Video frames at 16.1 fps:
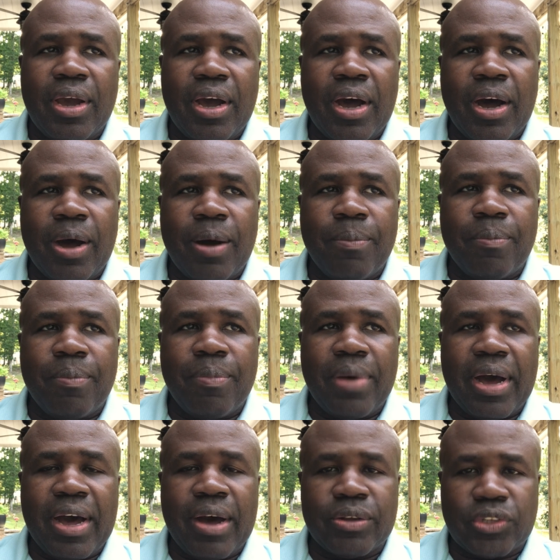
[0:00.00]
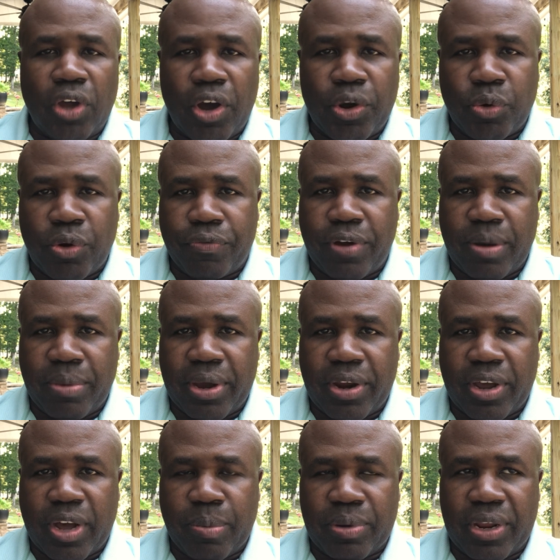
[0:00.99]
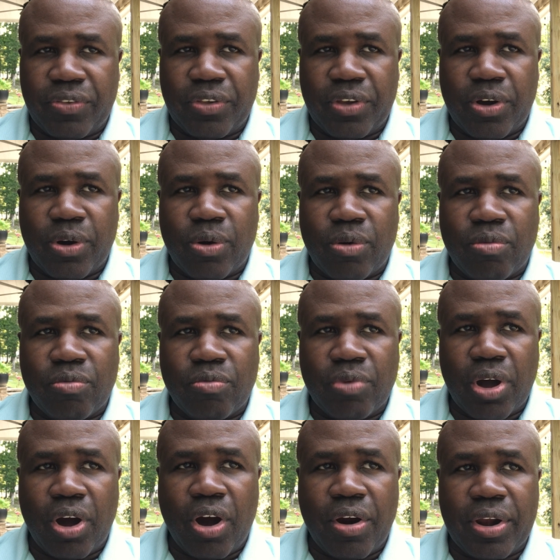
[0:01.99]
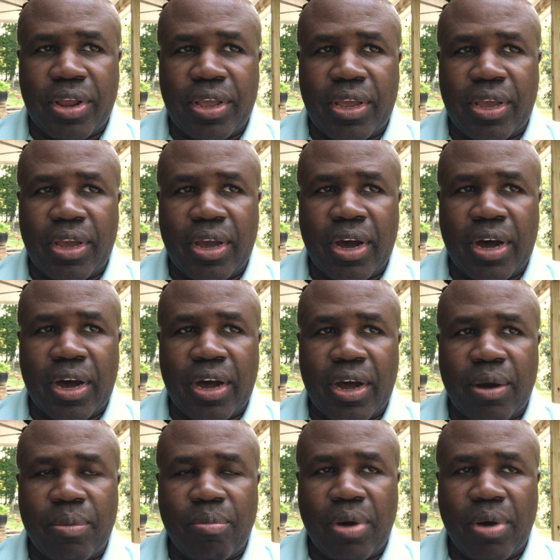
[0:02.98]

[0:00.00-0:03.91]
um, I was talking to a friend of mine a couple days ago regarding uh,